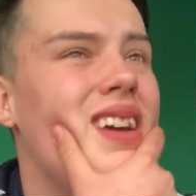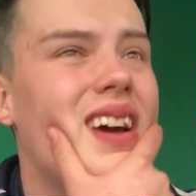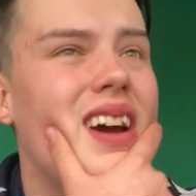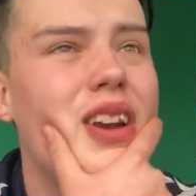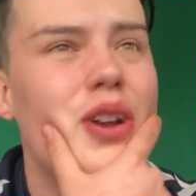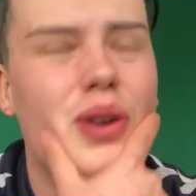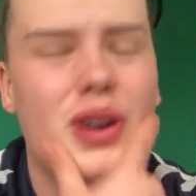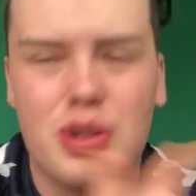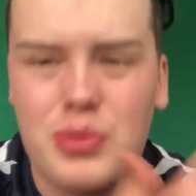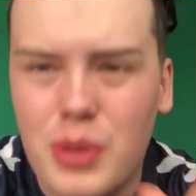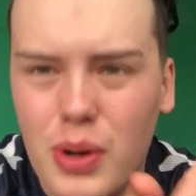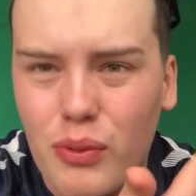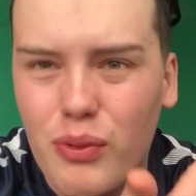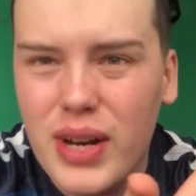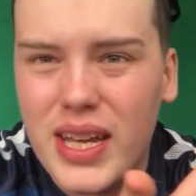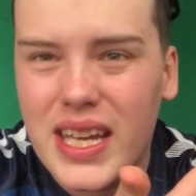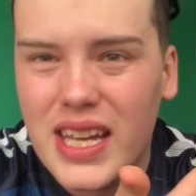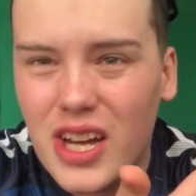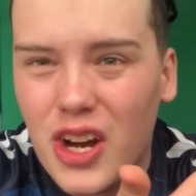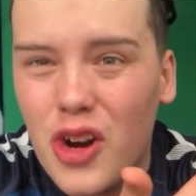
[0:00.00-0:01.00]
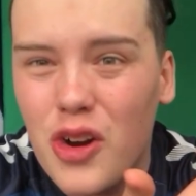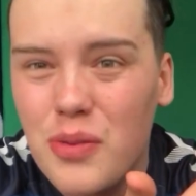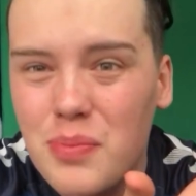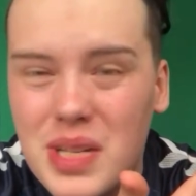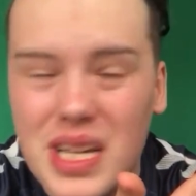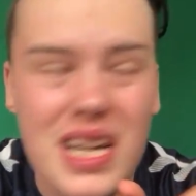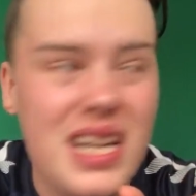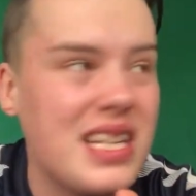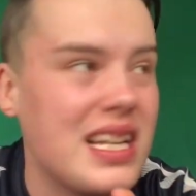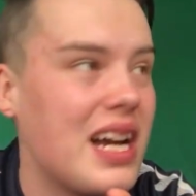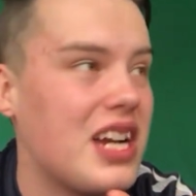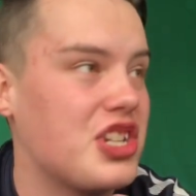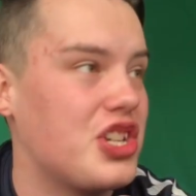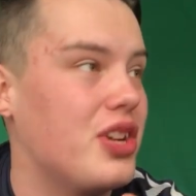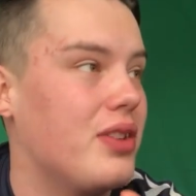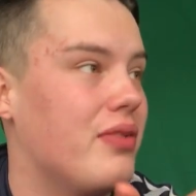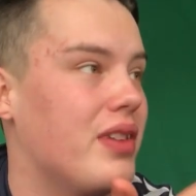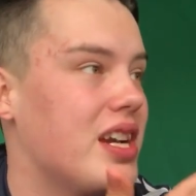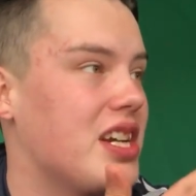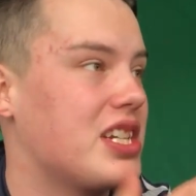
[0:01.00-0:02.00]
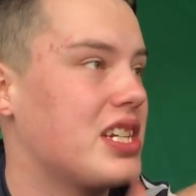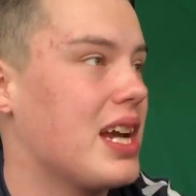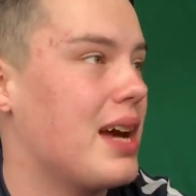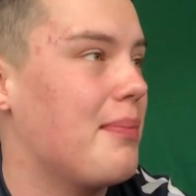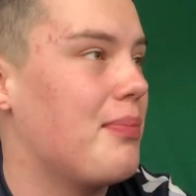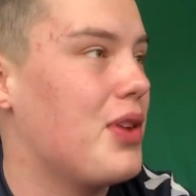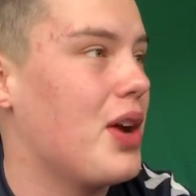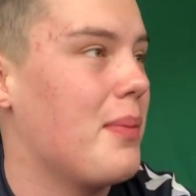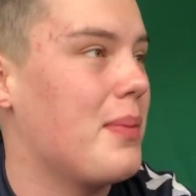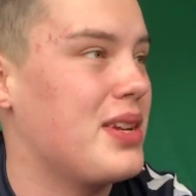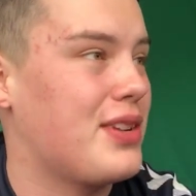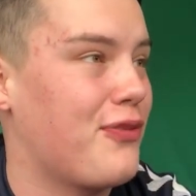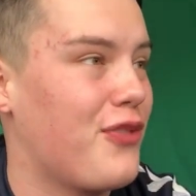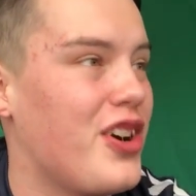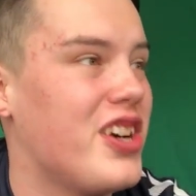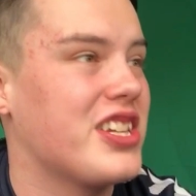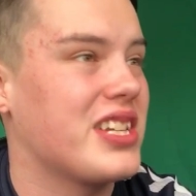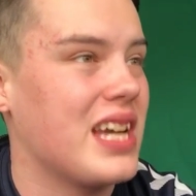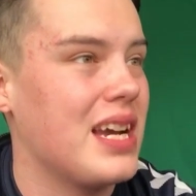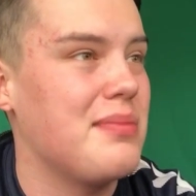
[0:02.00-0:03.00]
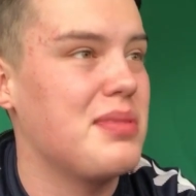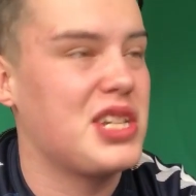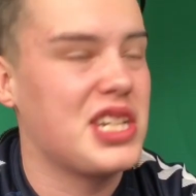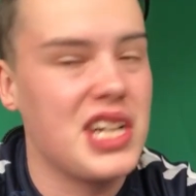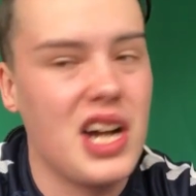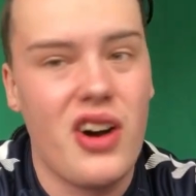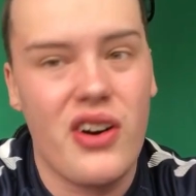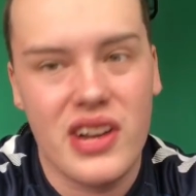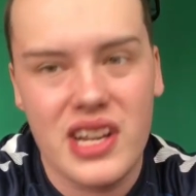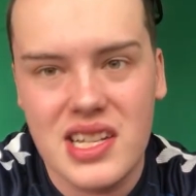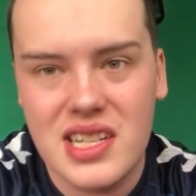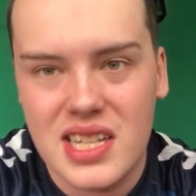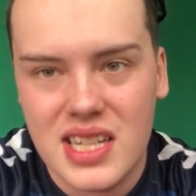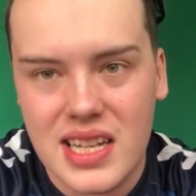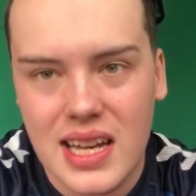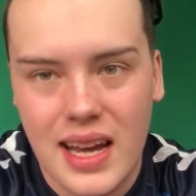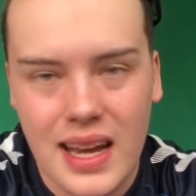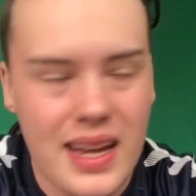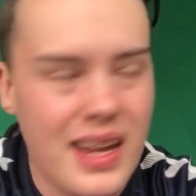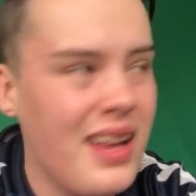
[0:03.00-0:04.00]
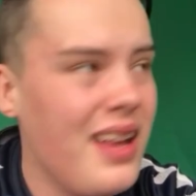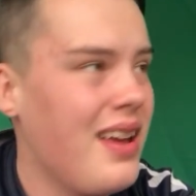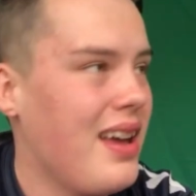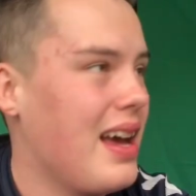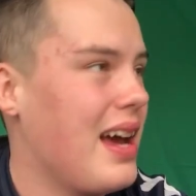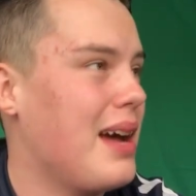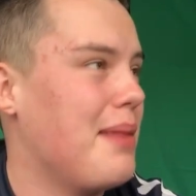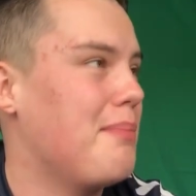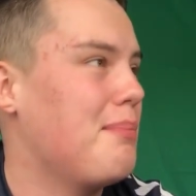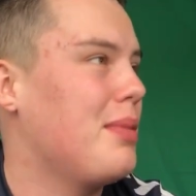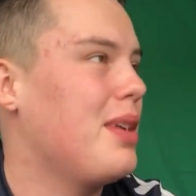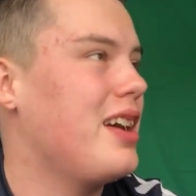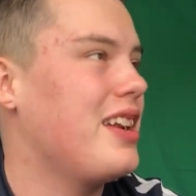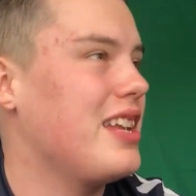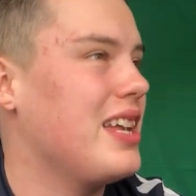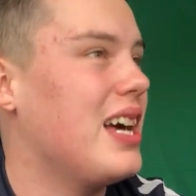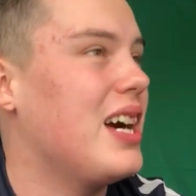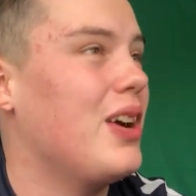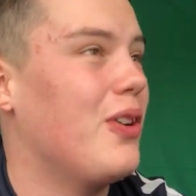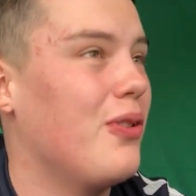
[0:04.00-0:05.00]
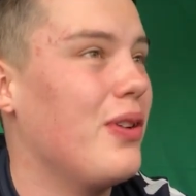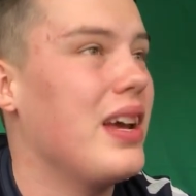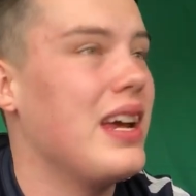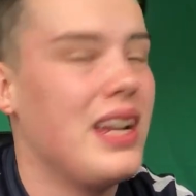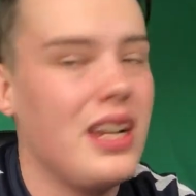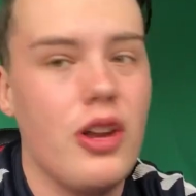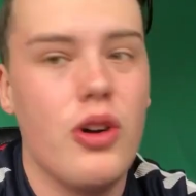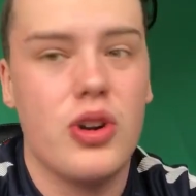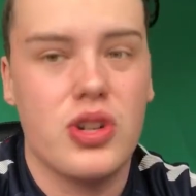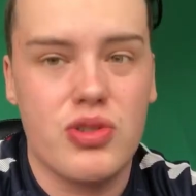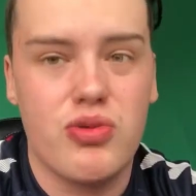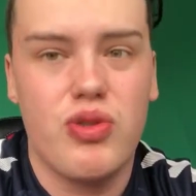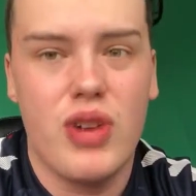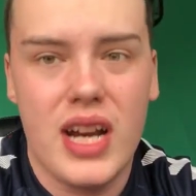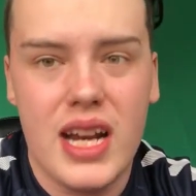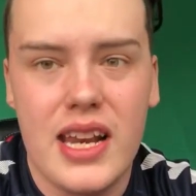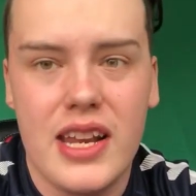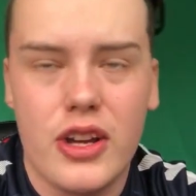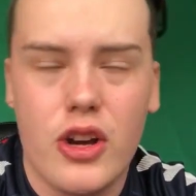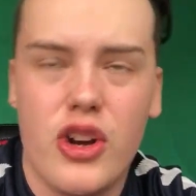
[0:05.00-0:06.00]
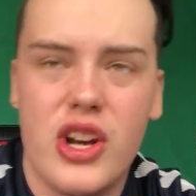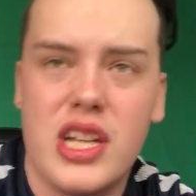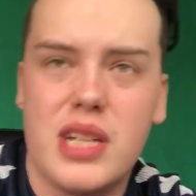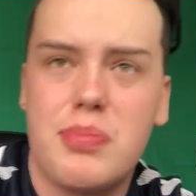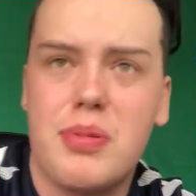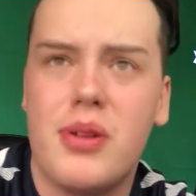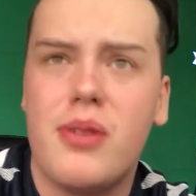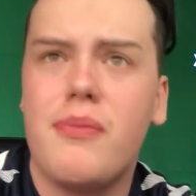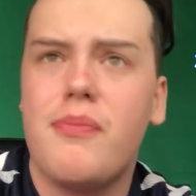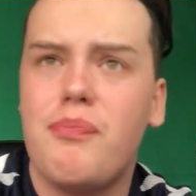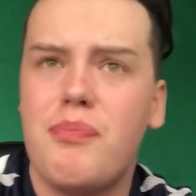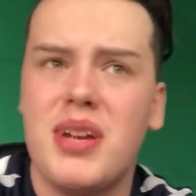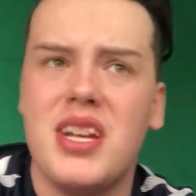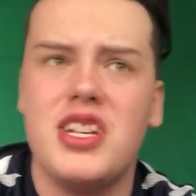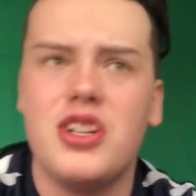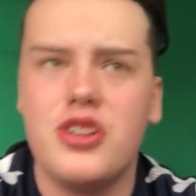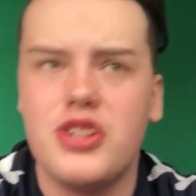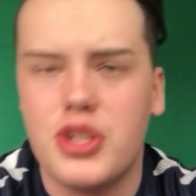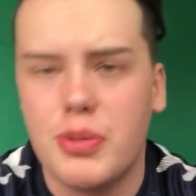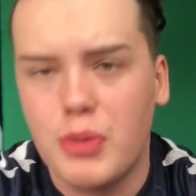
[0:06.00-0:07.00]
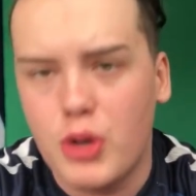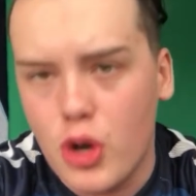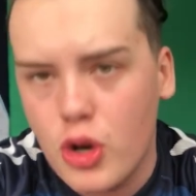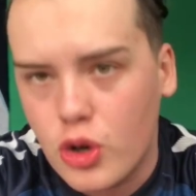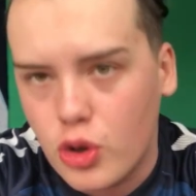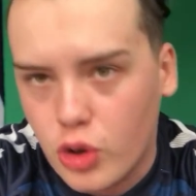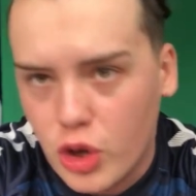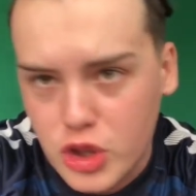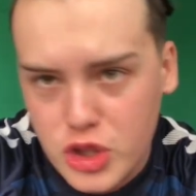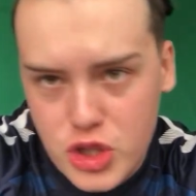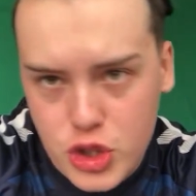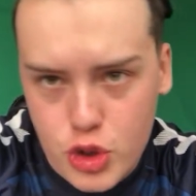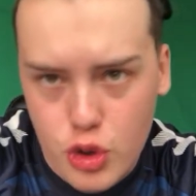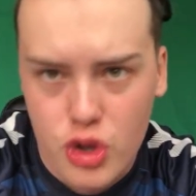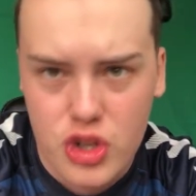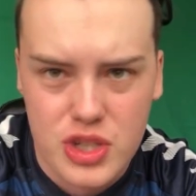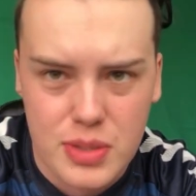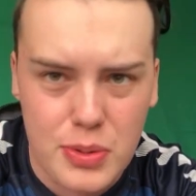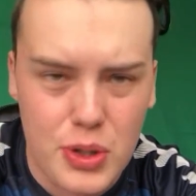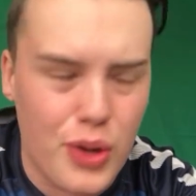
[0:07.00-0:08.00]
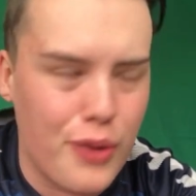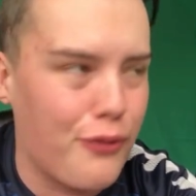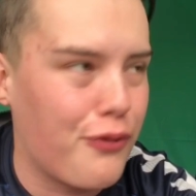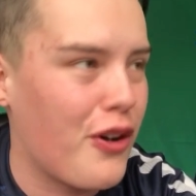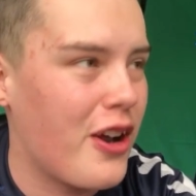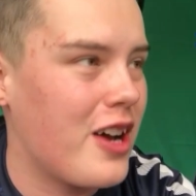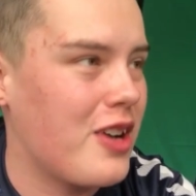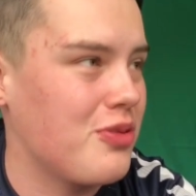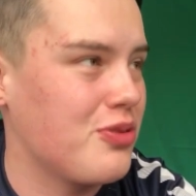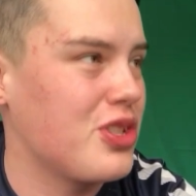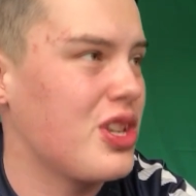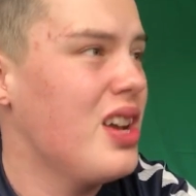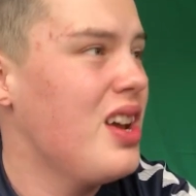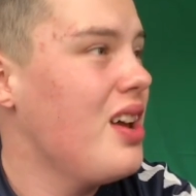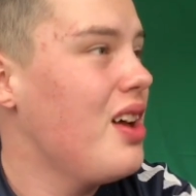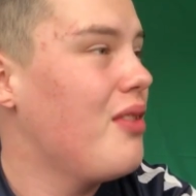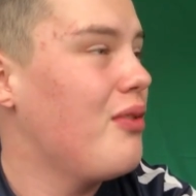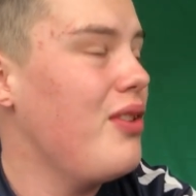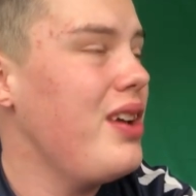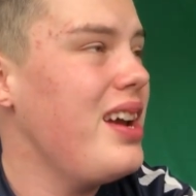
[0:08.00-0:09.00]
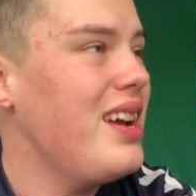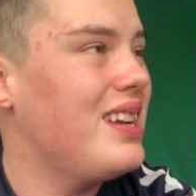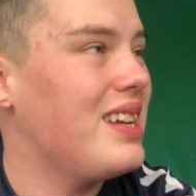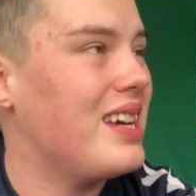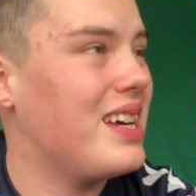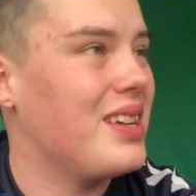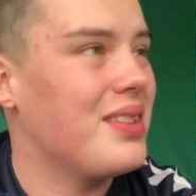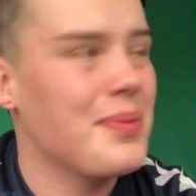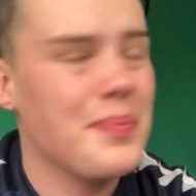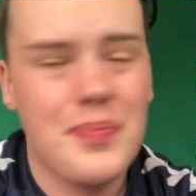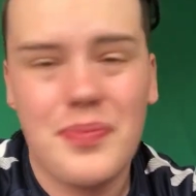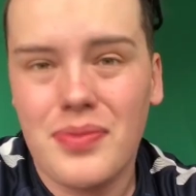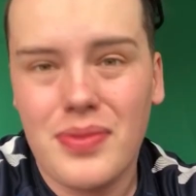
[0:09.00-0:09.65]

And who else? We've got Ricky Holmes. He's actually re-stepped up. His first game starting today. And bloody hell, he looks really good. He's been doing some good crosses, drawing some good fouls. Really?